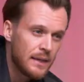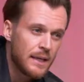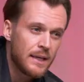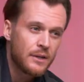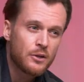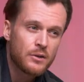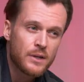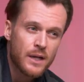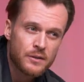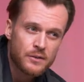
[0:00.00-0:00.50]

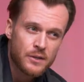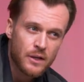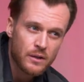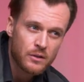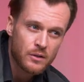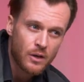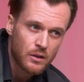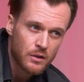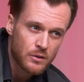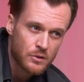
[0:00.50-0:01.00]
Internet
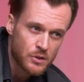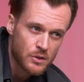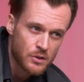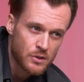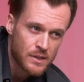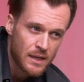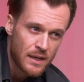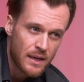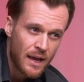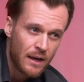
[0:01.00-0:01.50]

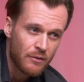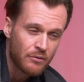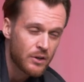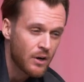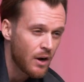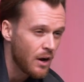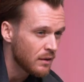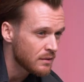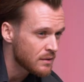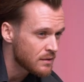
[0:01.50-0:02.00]
technologies have
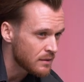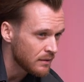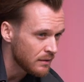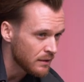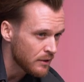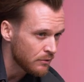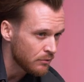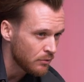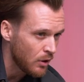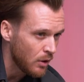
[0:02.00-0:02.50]

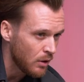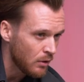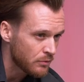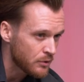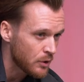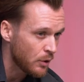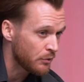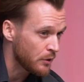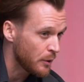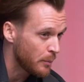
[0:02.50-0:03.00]
constantly
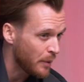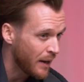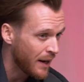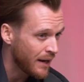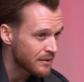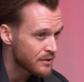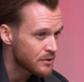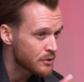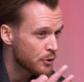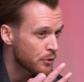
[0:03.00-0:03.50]
evolved over the
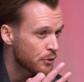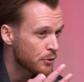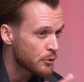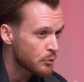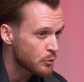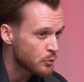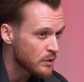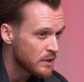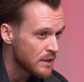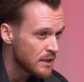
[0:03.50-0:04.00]
past
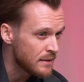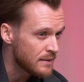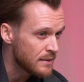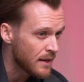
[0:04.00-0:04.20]
3